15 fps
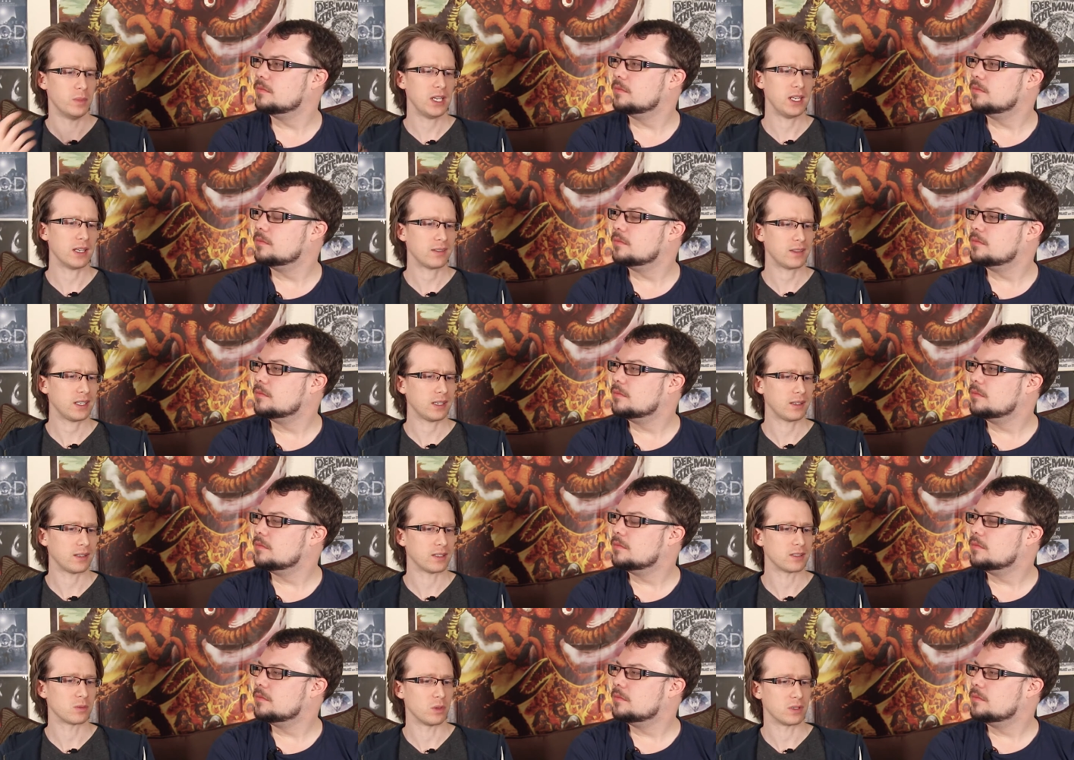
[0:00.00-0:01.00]
Speaker 1: me, I think
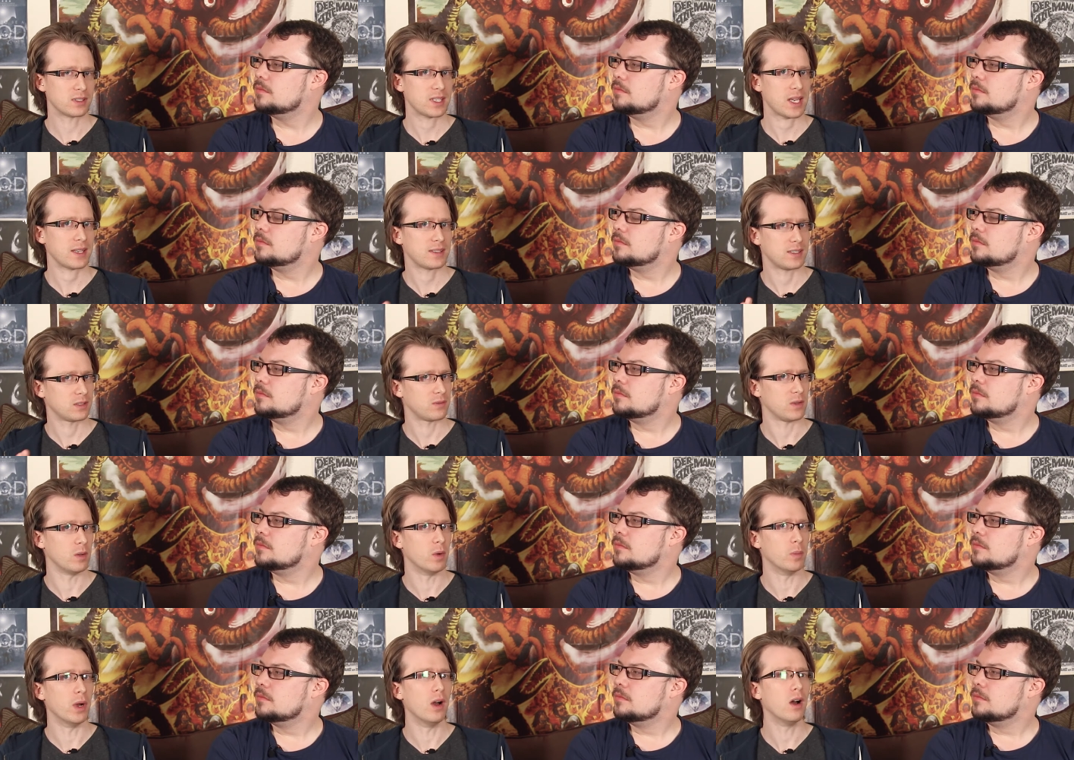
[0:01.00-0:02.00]
that's what sets this
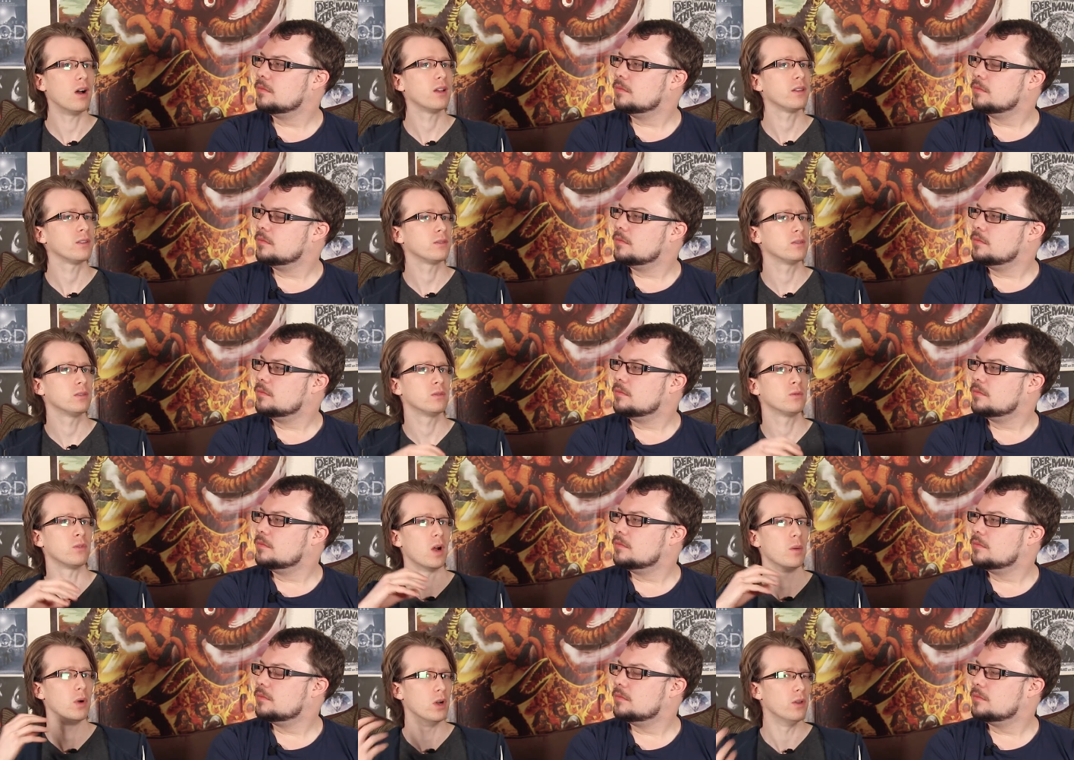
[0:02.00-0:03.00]
film apart
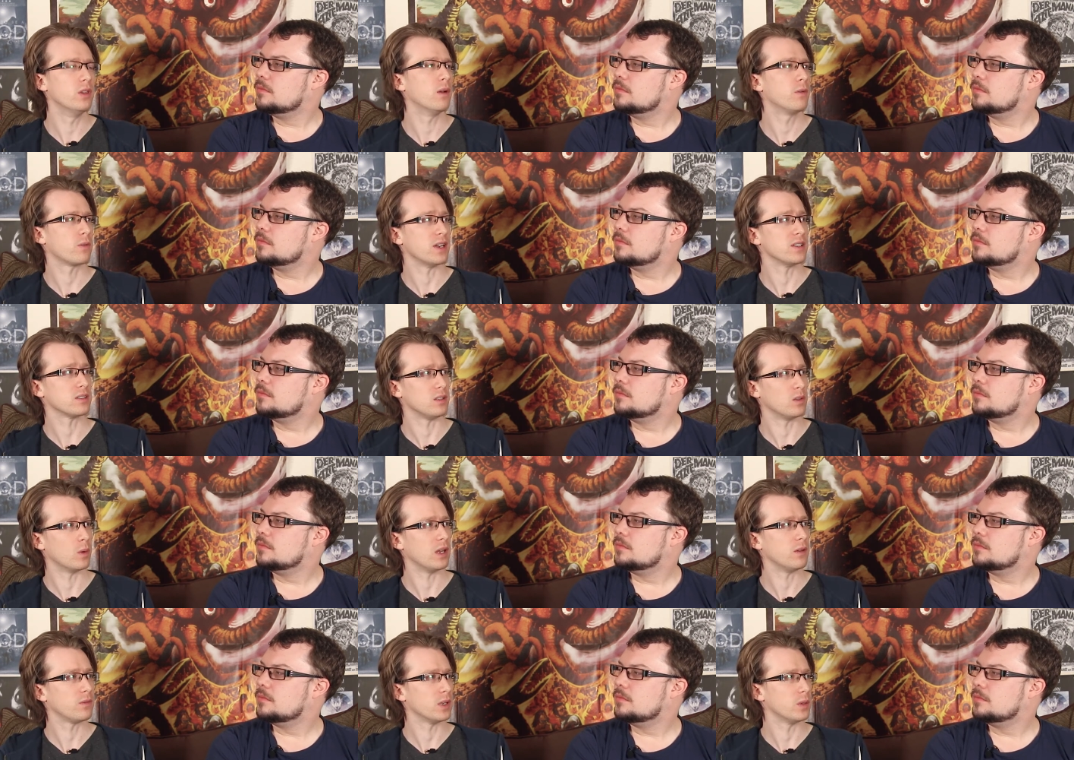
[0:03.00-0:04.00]
from other French New
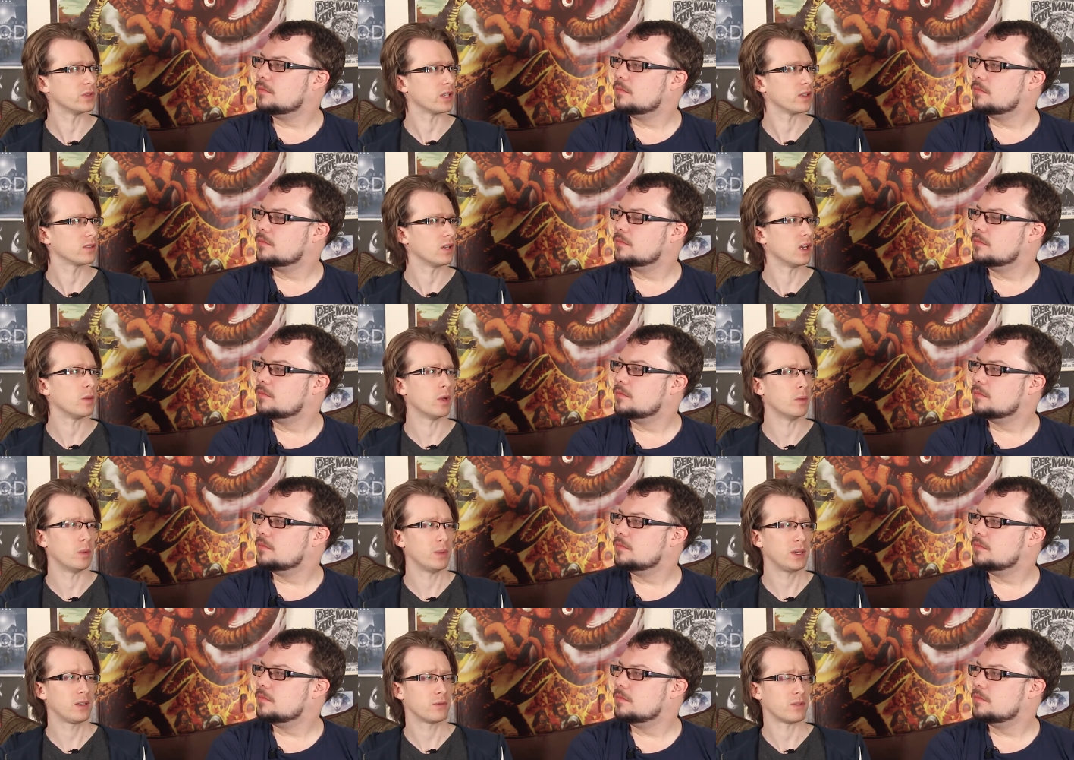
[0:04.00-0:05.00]
Wave films at the time. I'm a
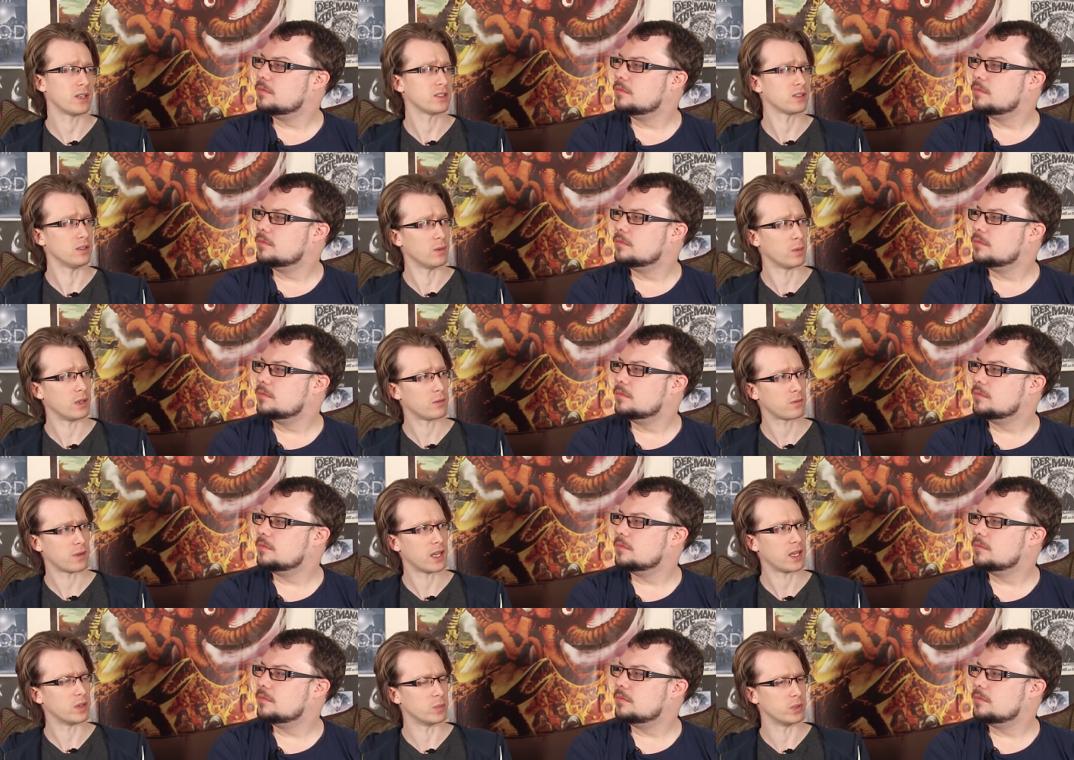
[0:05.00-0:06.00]
big French New Wave
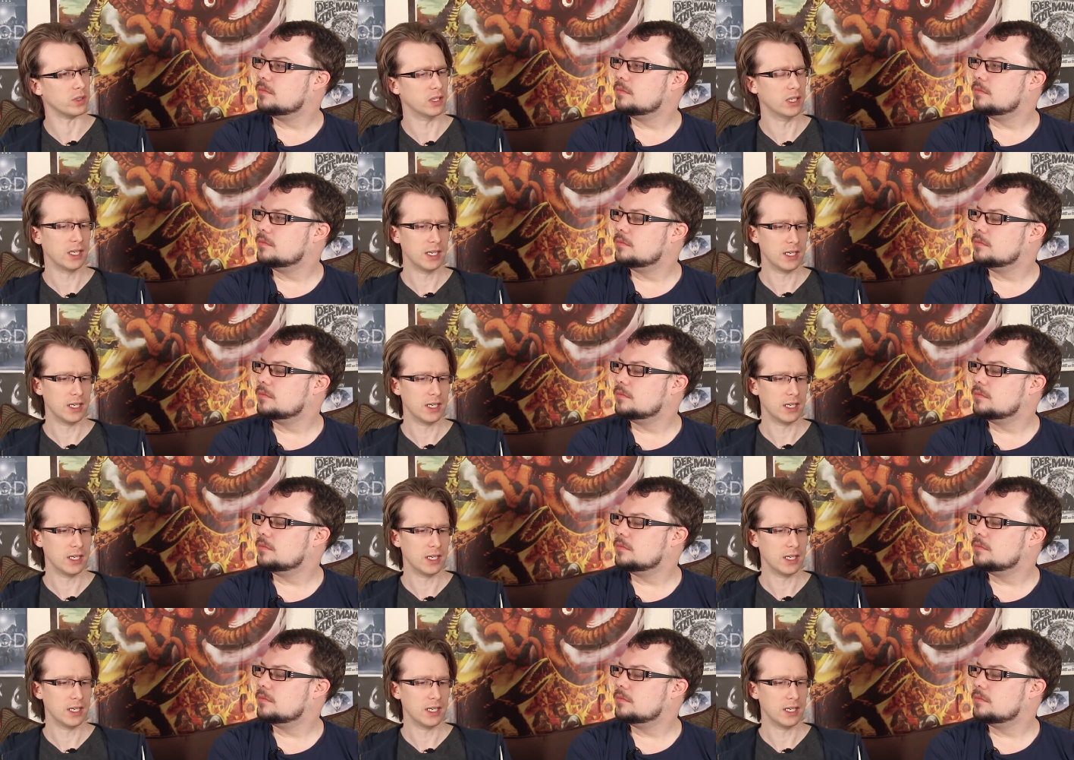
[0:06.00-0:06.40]
fan, but